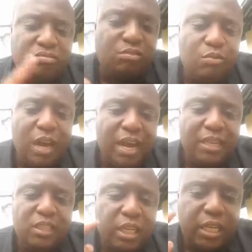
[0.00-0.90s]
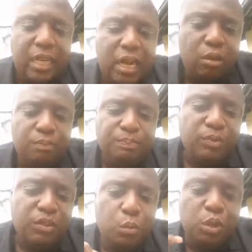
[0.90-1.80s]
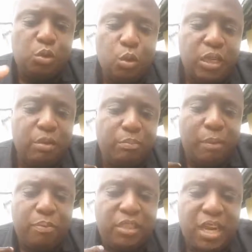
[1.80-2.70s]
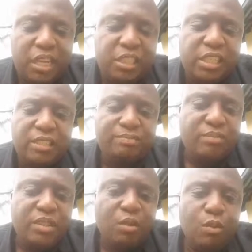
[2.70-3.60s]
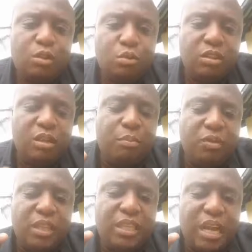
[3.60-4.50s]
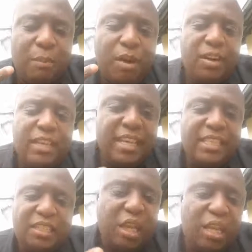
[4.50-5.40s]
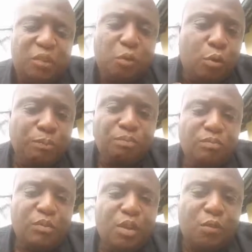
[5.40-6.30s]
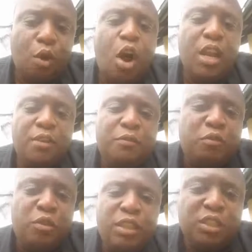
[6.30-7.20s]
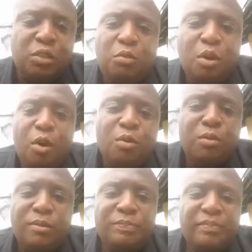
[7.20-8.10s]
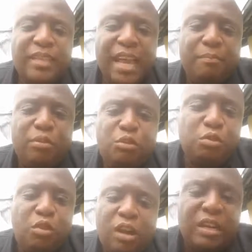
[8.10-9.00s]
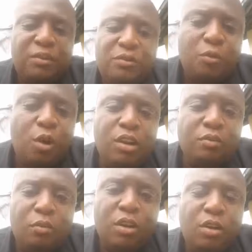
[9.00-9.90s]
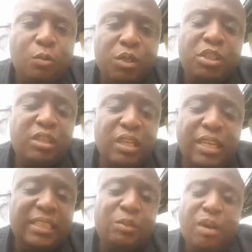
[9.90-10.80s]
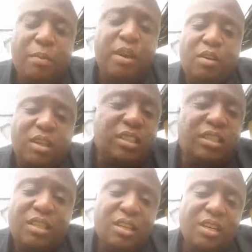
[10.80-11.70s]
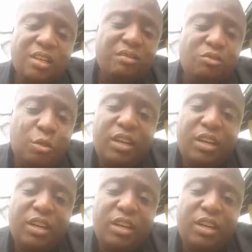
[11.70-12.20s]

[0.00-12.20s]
We're talking about the amount of years it takes for olive trees to grow and produce olives for olive oil, which in Zimbabwe costs $25 roughly for 500 milliliters.